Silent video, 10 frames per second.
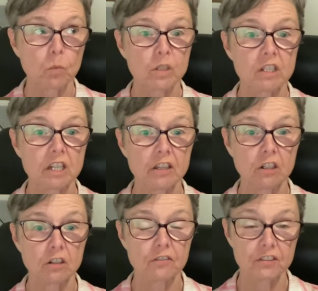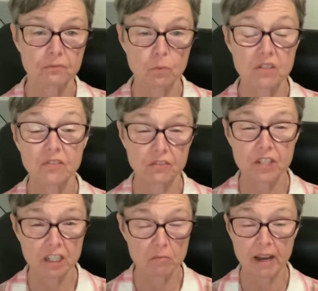was another was
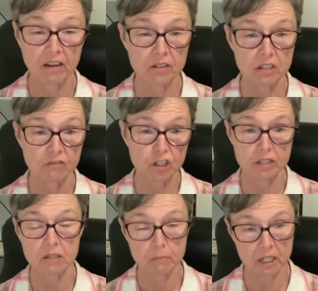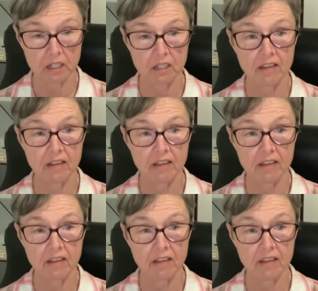15 pounds of just meat.